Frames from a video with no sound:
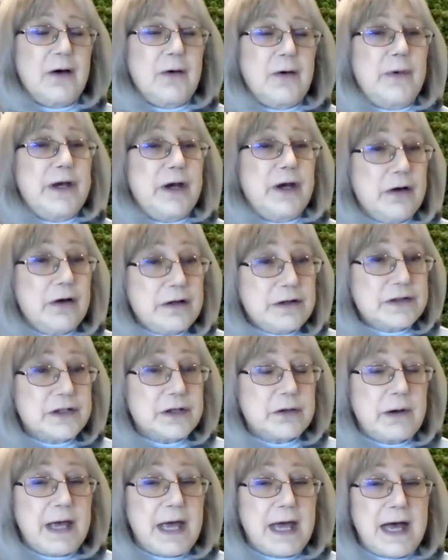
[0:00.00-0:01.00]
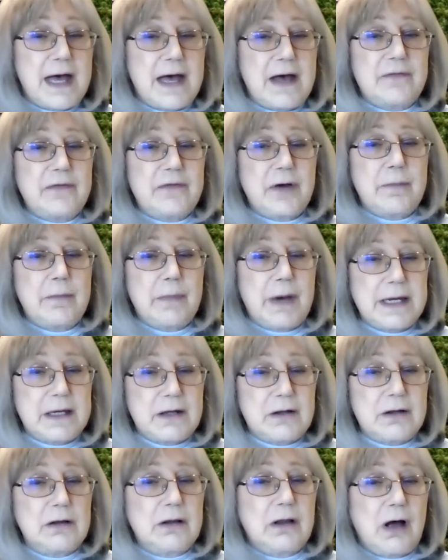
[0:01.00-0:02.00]
We also have
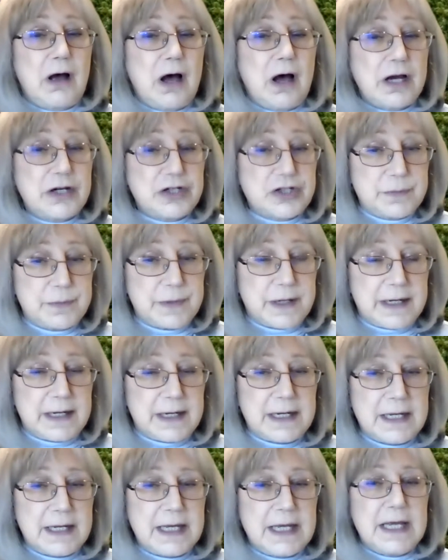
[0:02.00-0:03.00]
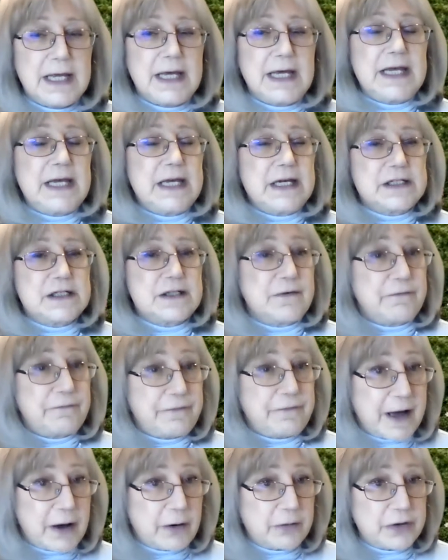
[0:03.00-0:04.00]
Michael Oschmann. He is the
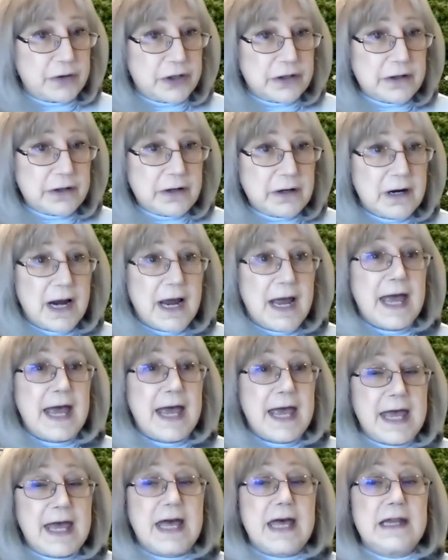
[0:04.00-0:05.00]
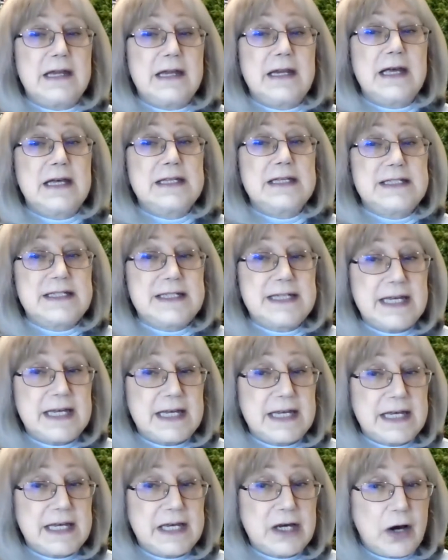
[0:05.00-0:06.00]
founder and
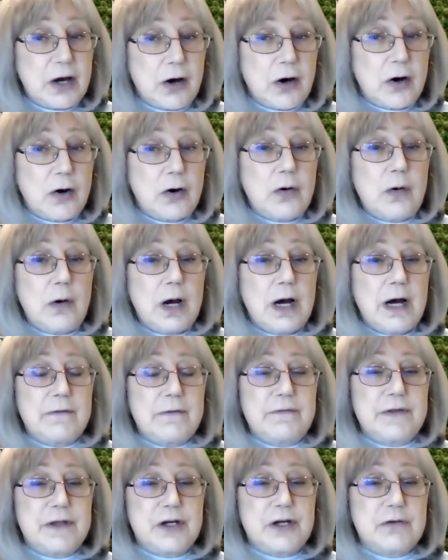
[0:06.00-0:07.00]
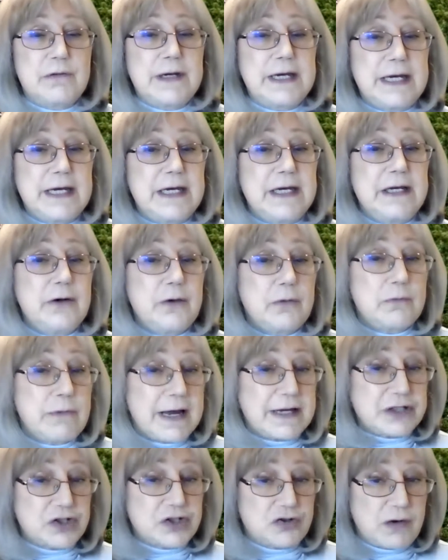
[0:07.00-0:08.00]
CEO of the Green
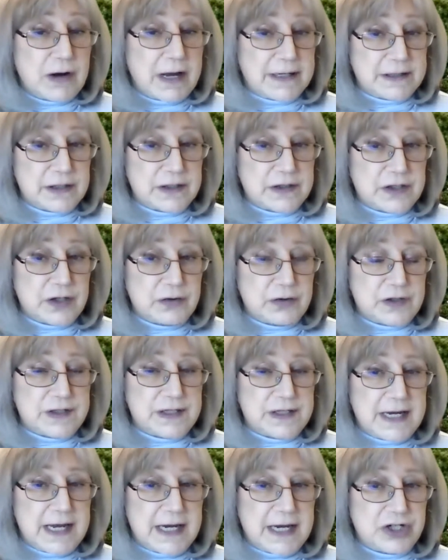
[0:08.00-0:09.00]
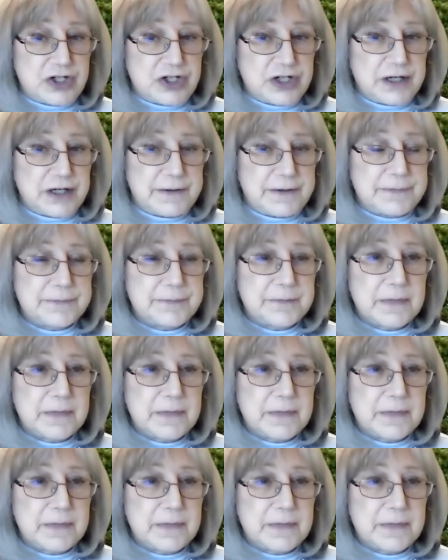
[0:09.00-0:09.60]
Restaurant Association.